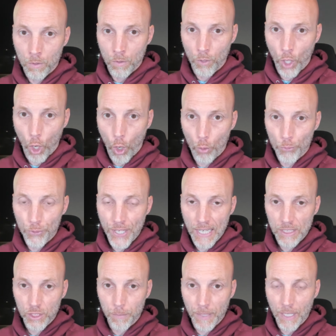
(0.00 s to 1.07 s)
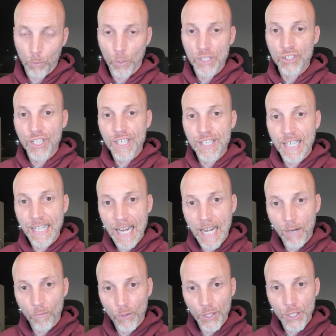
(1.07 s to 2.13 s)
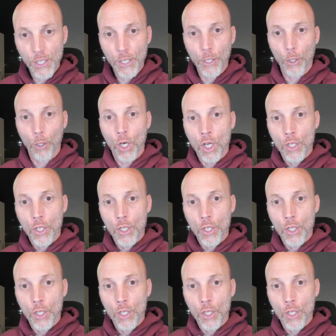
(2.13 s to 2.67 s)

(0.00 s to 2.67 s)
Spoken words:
the Old Testament and we see that every year,